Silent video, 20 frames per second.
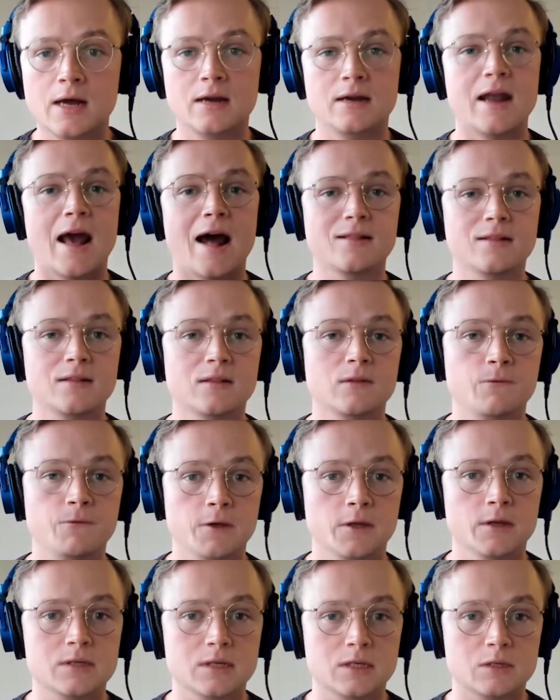Now that the
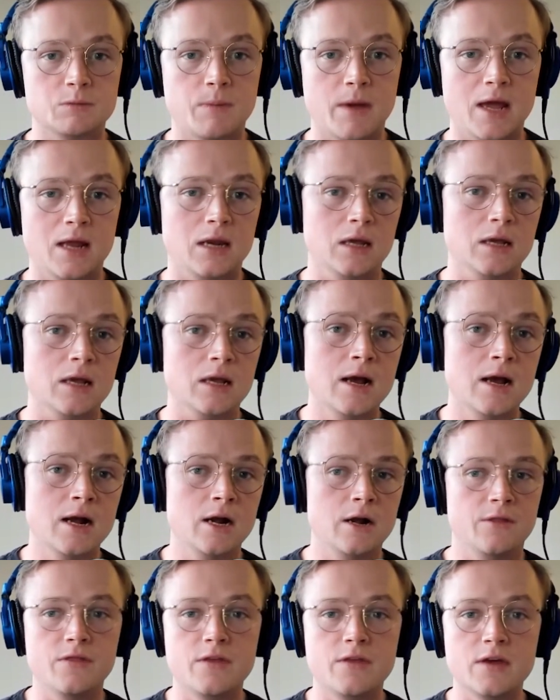field is expanding,
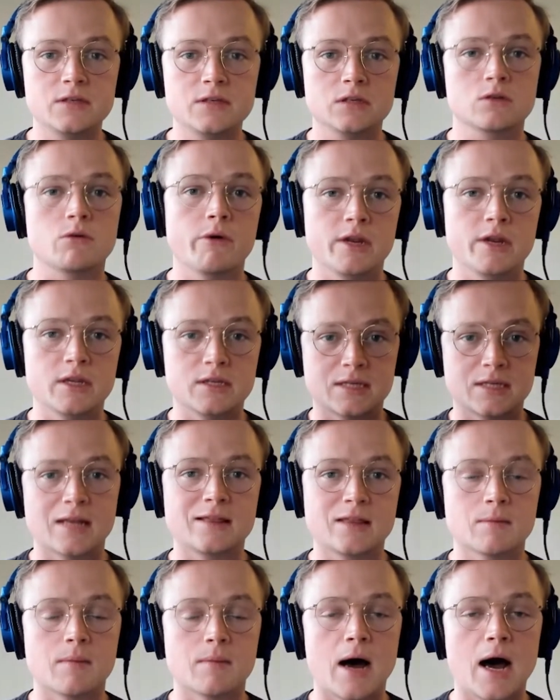this is going to set
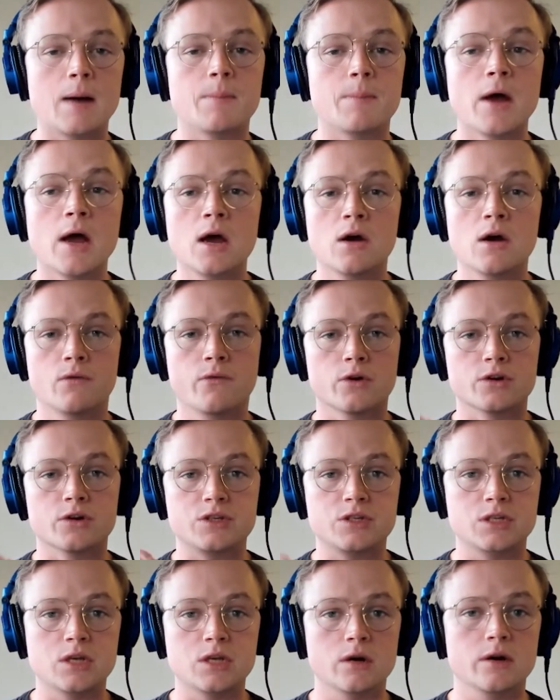them up for
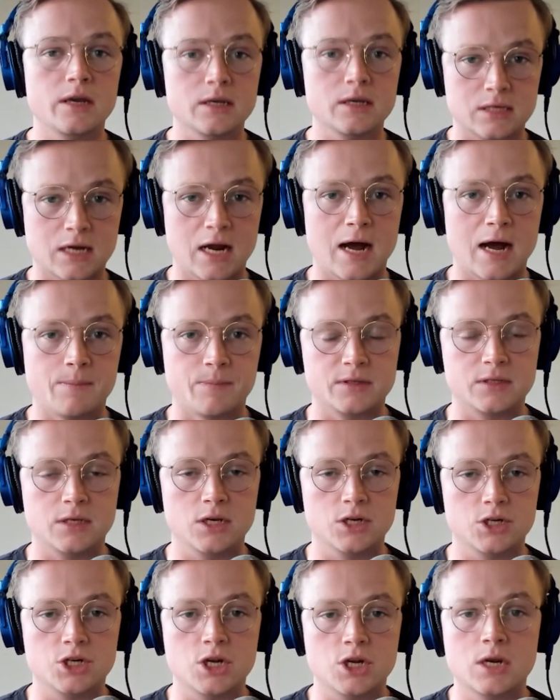serious
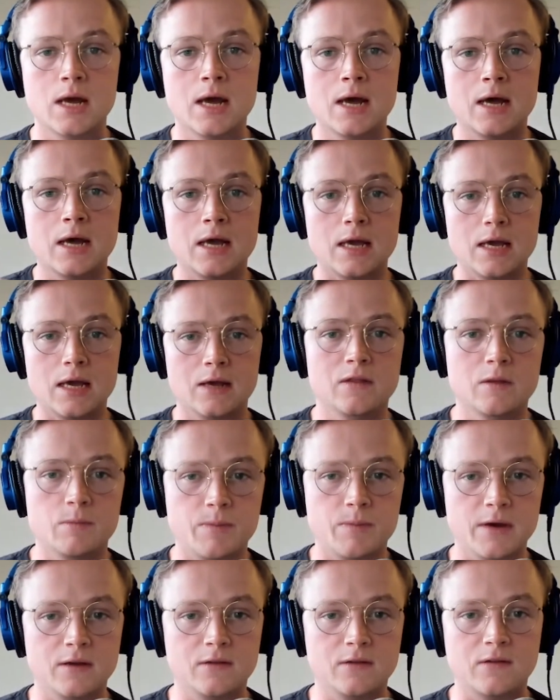competition in the
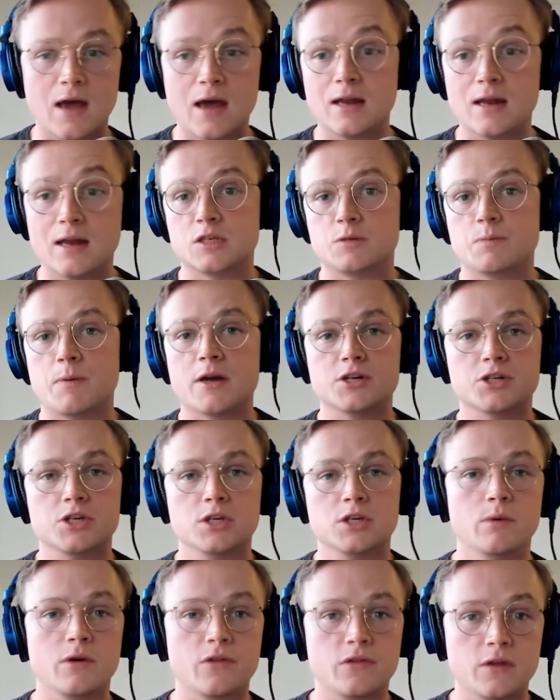Big Ten,
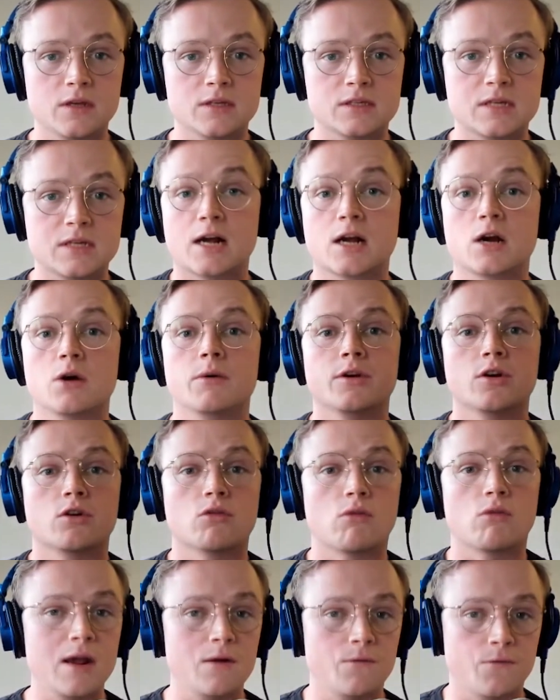especially with things not going
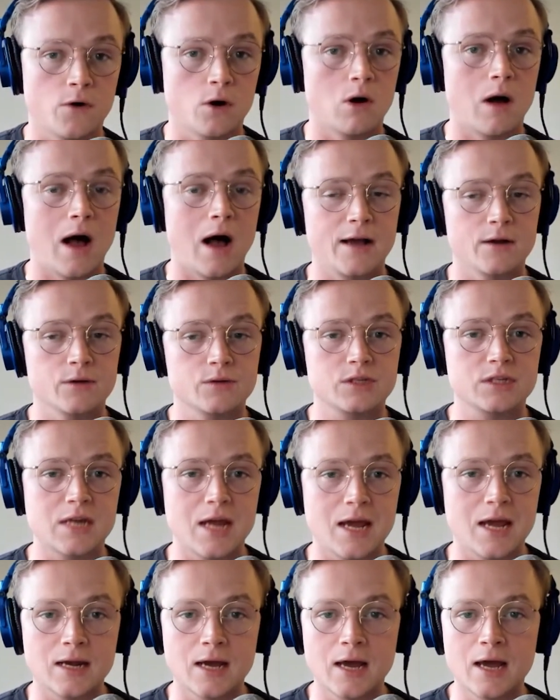great for Ohio
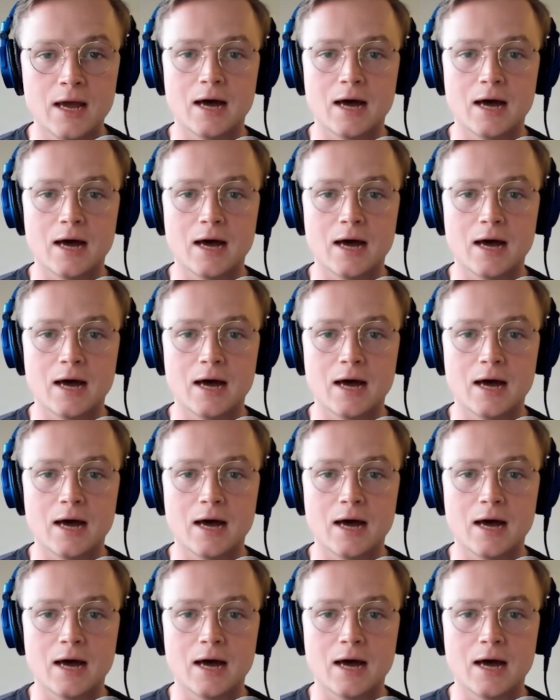State.